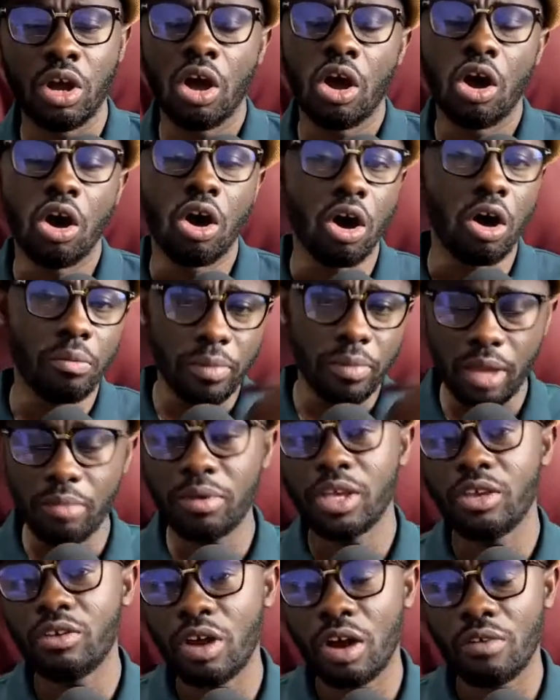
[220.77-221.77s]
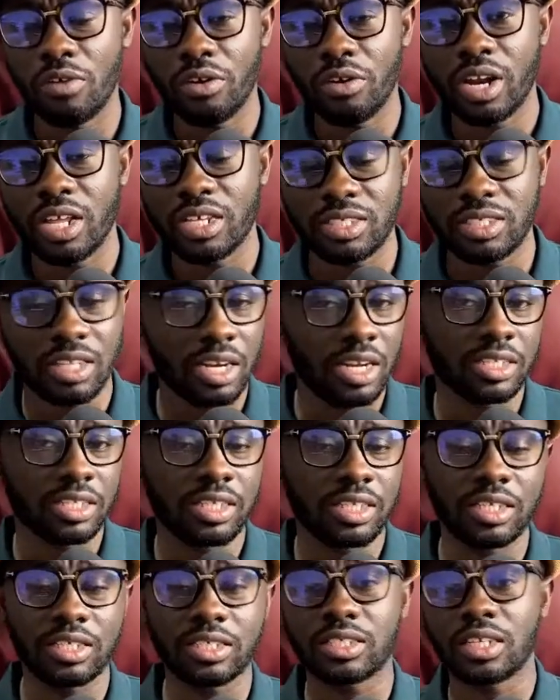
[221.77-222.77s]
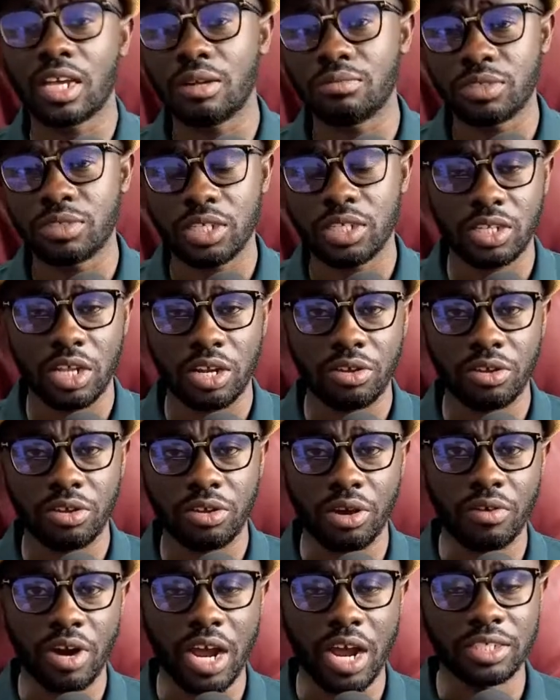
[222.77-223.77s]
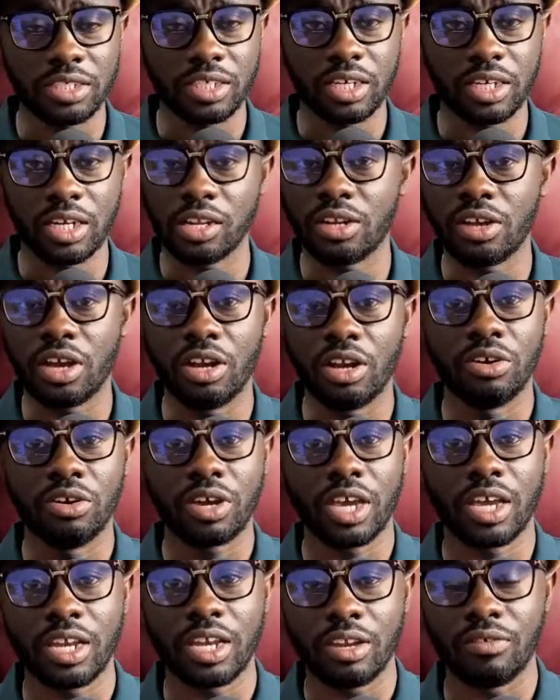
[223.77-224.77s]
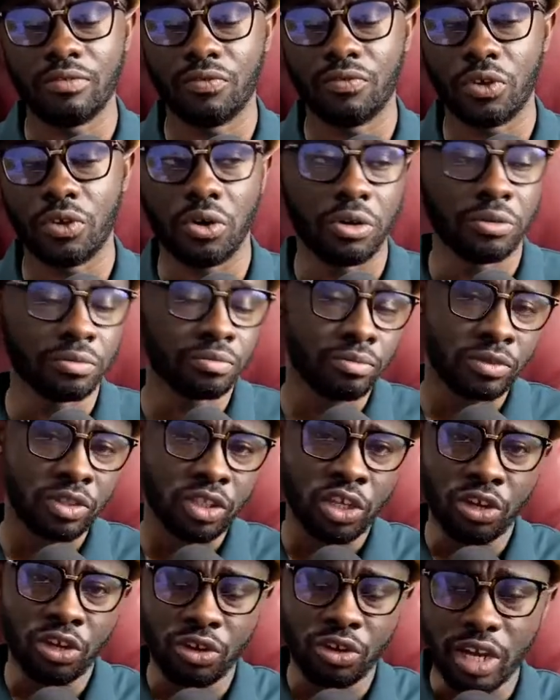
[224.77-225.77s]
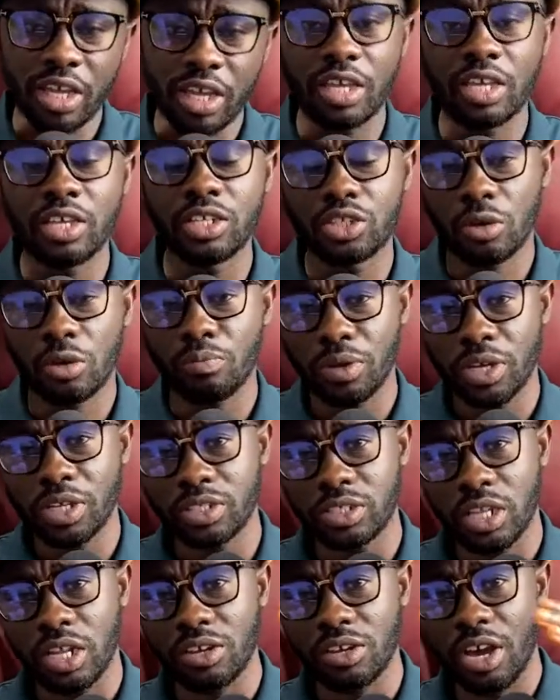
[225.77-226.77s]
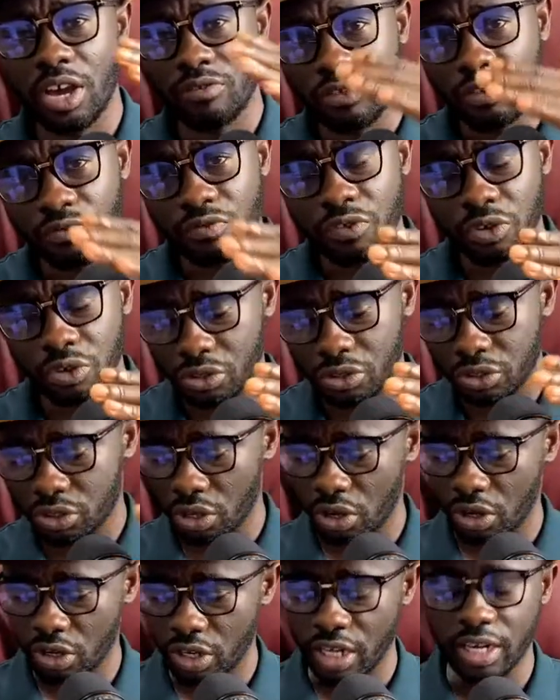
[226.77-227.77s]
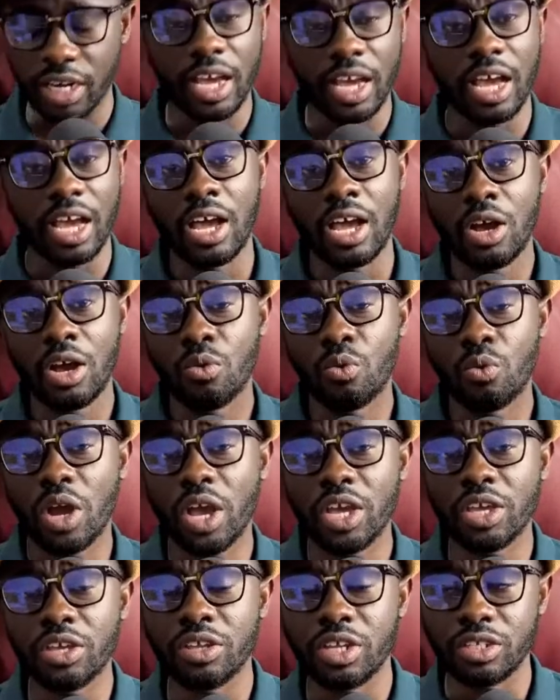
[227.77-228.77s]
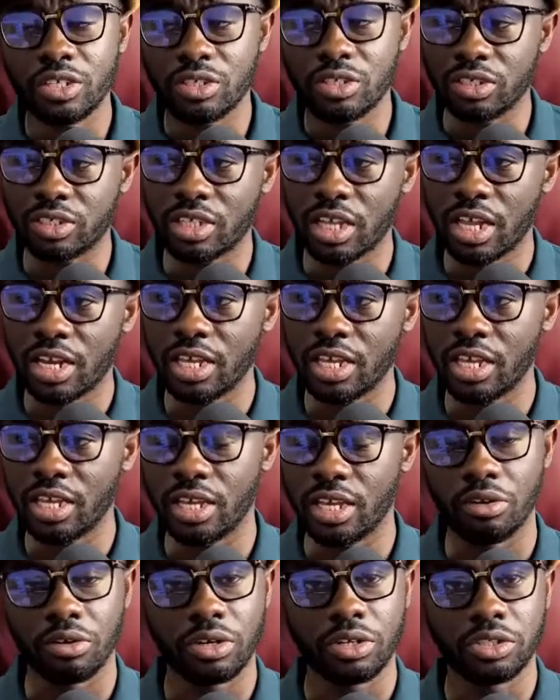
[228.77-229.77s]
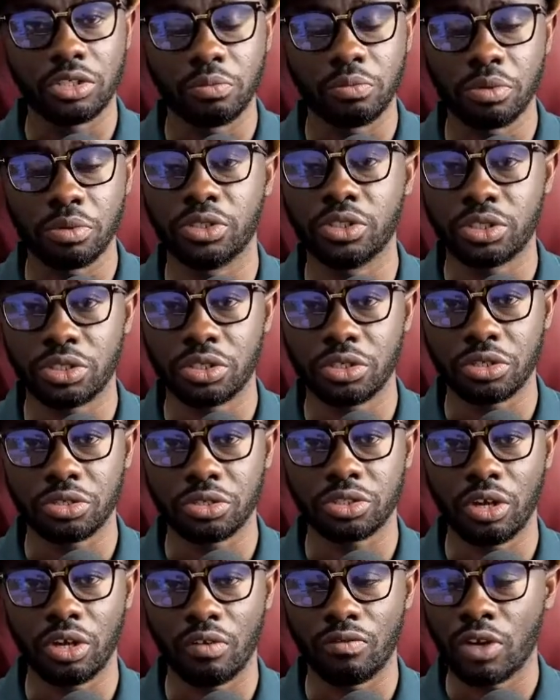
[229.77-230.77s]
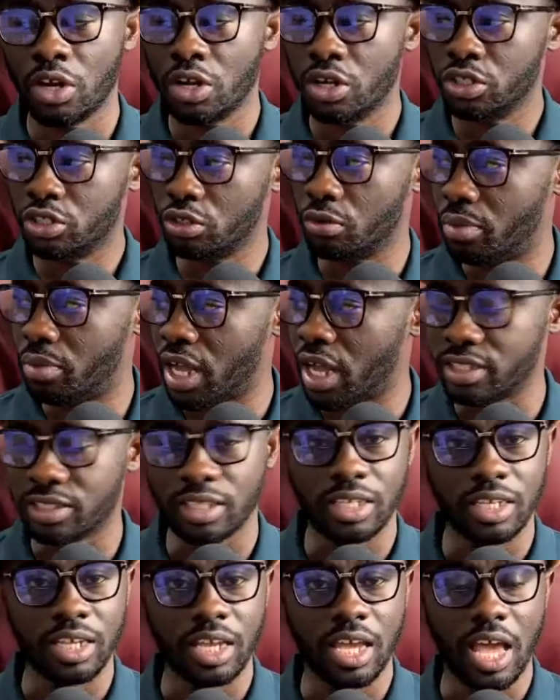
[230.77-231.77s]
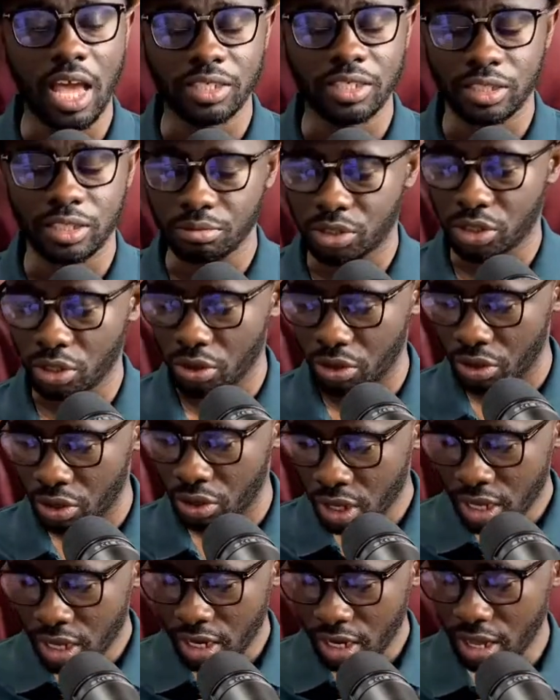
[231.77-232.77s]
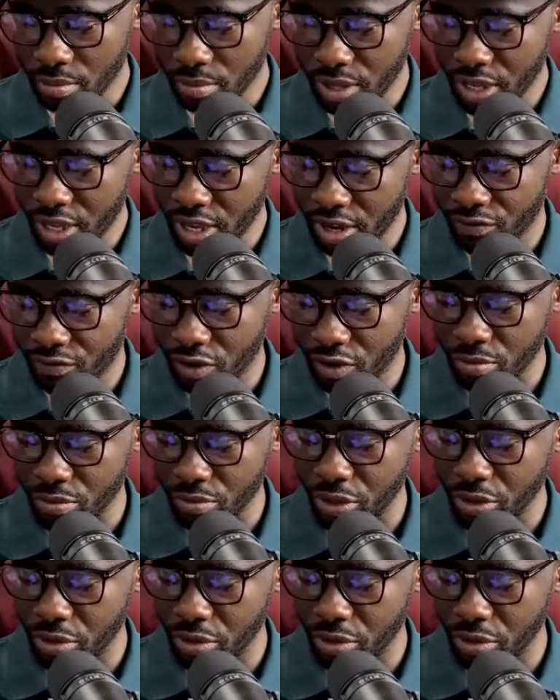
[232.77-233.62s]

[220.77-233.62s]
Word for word: Or maybe you have already selected the subjects that you are writing, and you're looking for you know the key topics that you have to focus on and the way you need to study in order to position yourself to pass the exam. So let me hear from you.